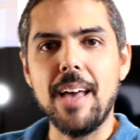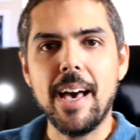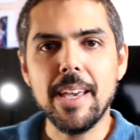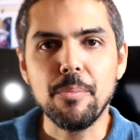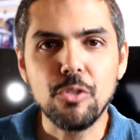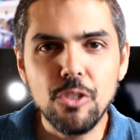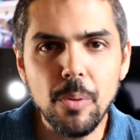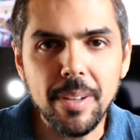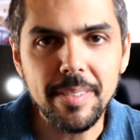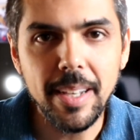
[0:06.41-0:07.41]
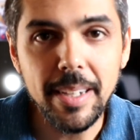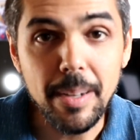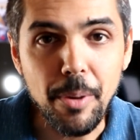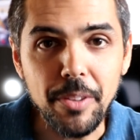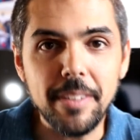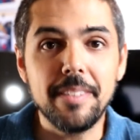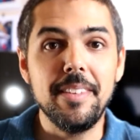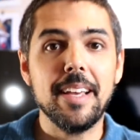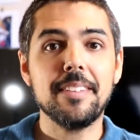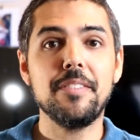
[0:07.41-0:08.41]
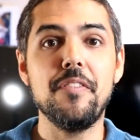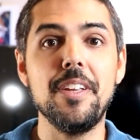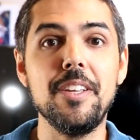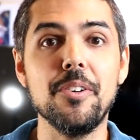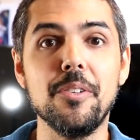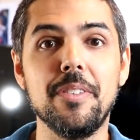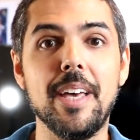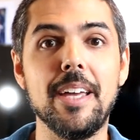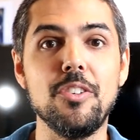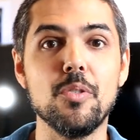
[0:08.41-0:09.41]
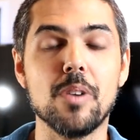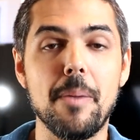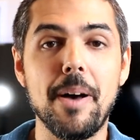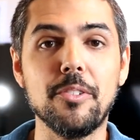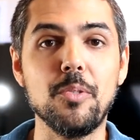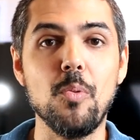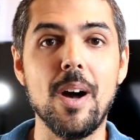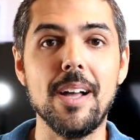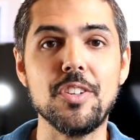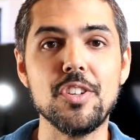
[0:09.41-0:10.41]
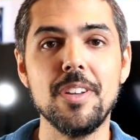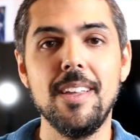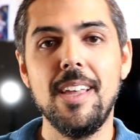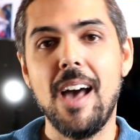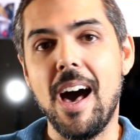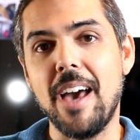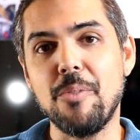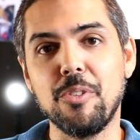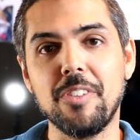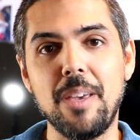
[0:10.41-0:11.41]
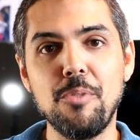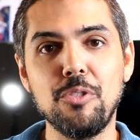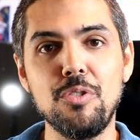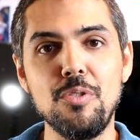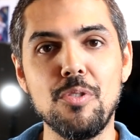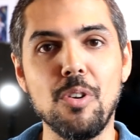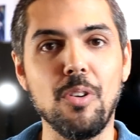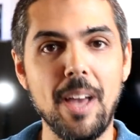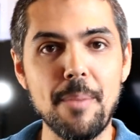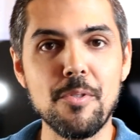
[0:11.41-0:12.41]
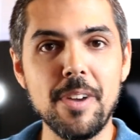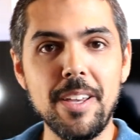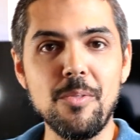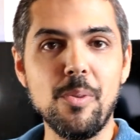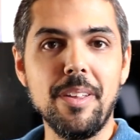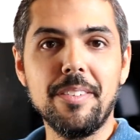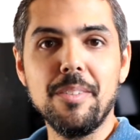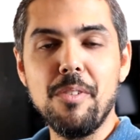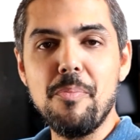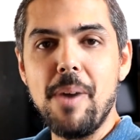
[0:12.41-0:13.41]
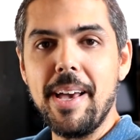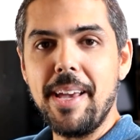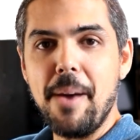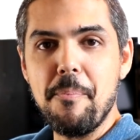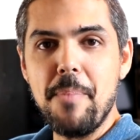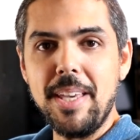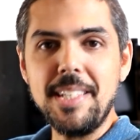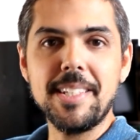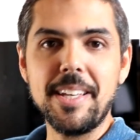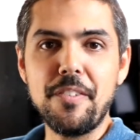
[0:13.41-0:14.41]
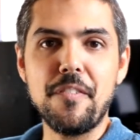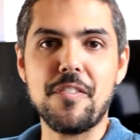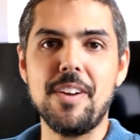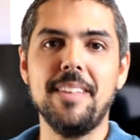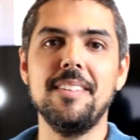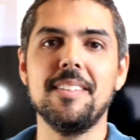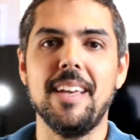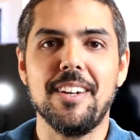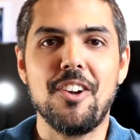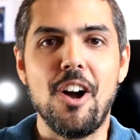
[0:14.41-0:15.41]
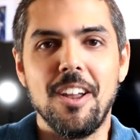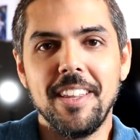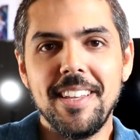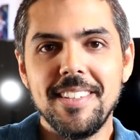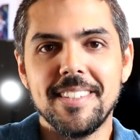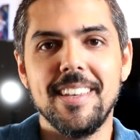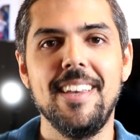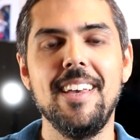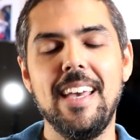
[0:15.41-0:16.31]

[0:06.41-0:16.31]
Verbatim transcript: I am so excited about this next video that you are about to watch. I was able to collaborate with some of my amazing friends and colleagues,